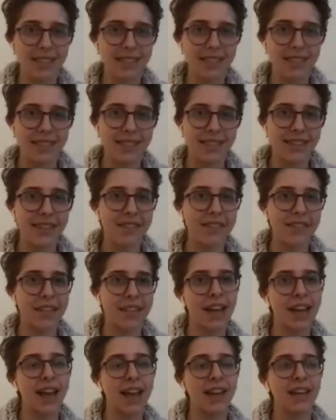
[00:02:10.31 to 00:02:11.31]
and stuff like
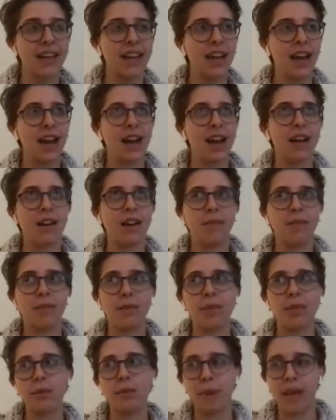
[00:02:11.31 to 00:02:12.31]
that,
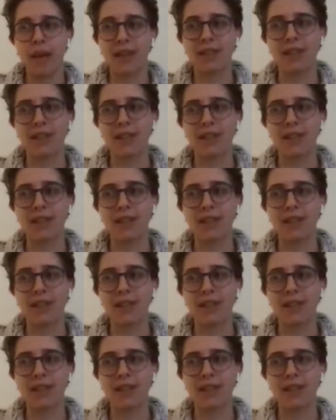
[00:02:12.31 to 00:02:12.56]
you would pay